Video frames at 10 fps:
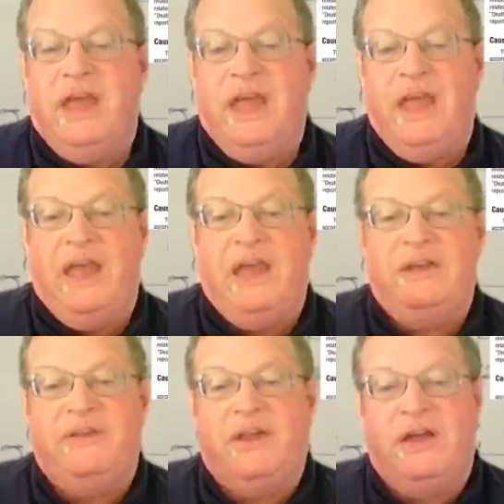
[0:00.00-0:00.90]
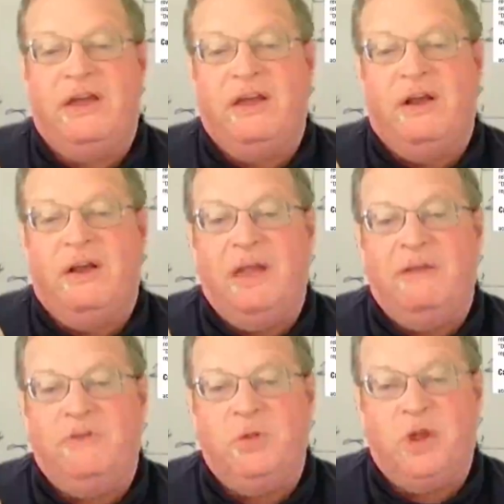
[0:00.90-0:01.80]
And
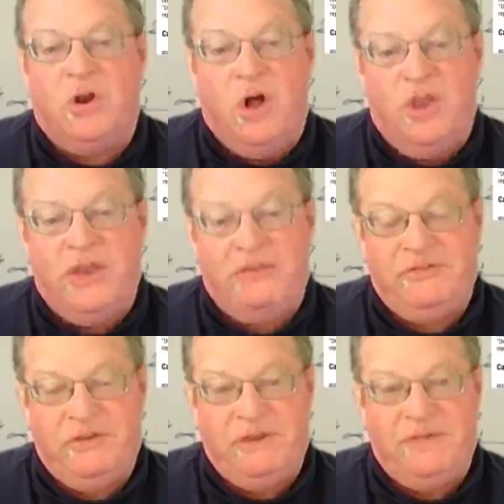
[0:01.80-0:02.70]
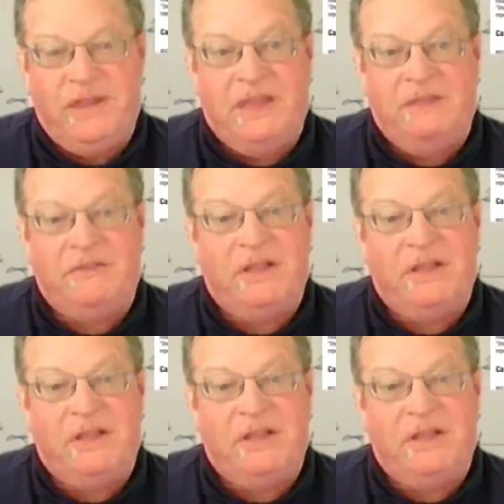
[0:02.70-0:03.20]
if you look at all death certificates,